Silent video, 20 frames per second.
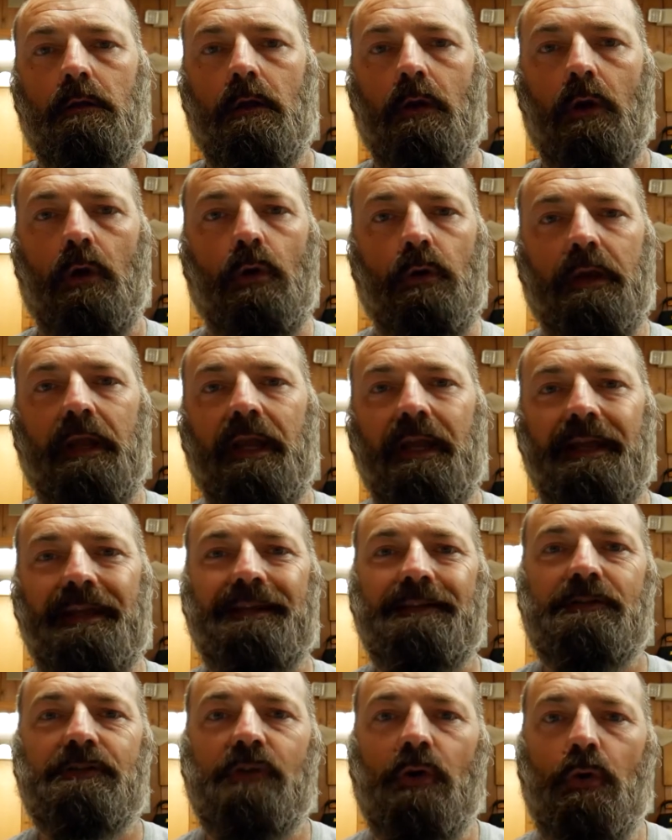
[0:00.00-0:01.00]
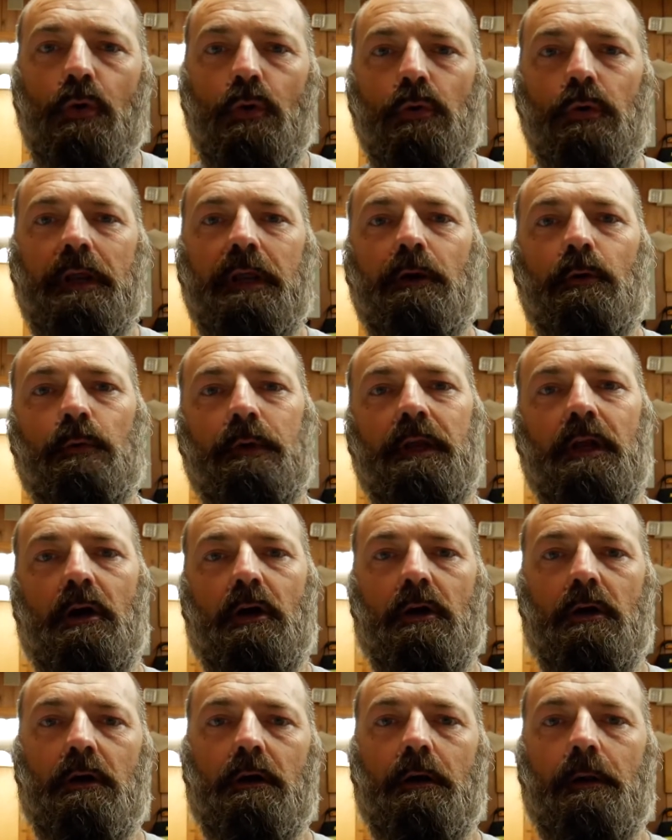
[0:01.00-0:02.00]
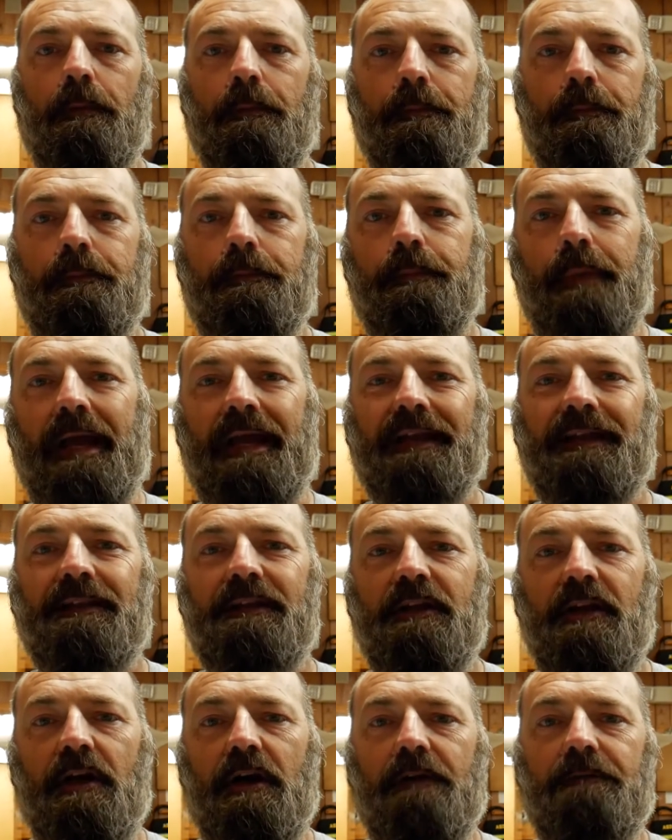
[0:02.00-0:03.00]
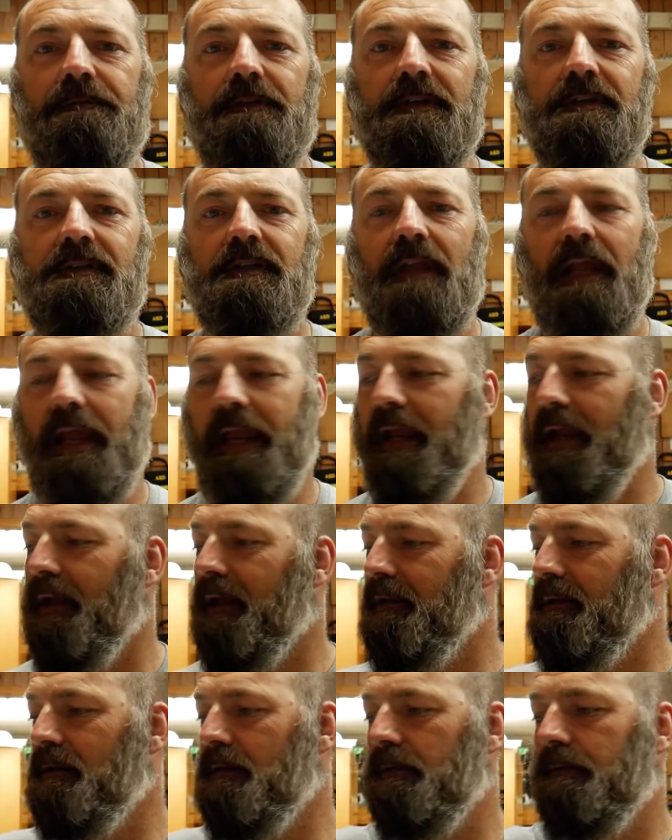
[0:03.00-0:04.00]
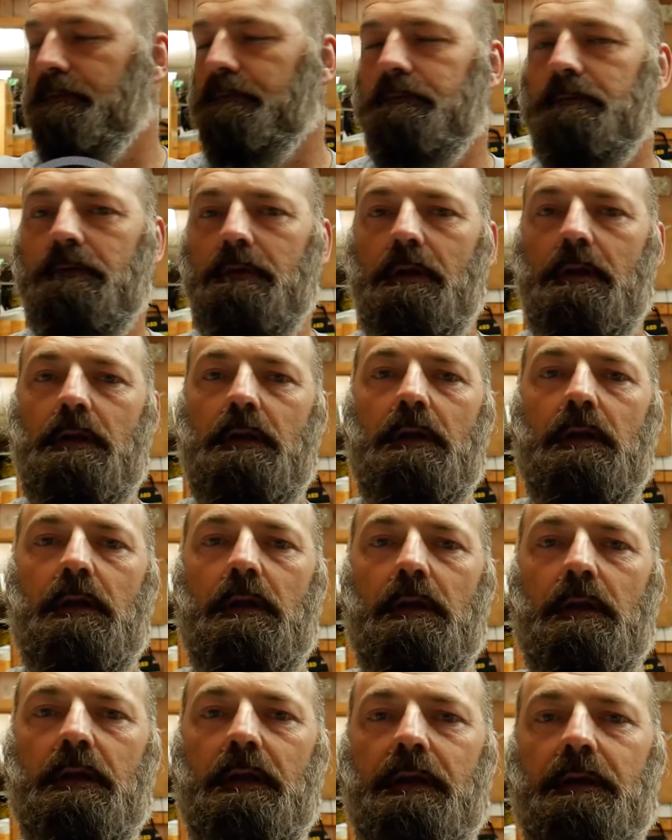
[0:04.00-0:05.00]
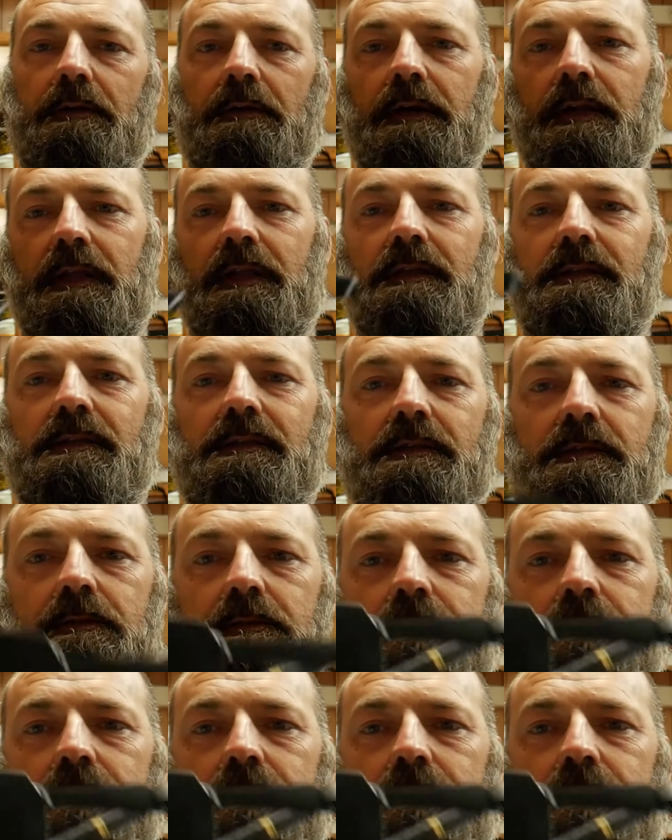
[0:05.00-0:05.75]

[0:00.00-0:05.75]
Okay, so here we are back in the office, and here it is,